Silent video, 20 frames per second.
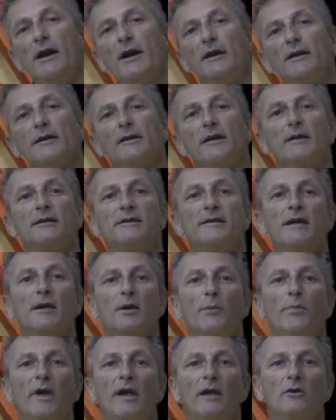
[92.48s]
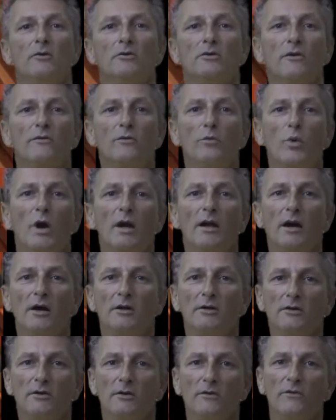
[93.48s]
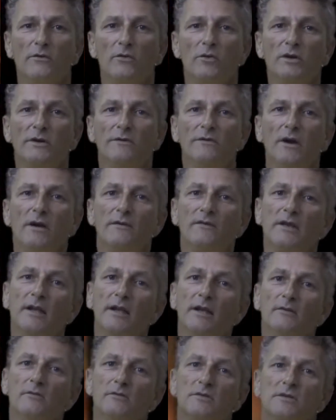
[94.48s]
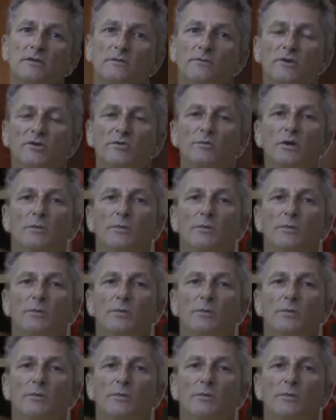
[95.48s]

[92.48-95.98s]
And it can take a payload of 145 kilos, which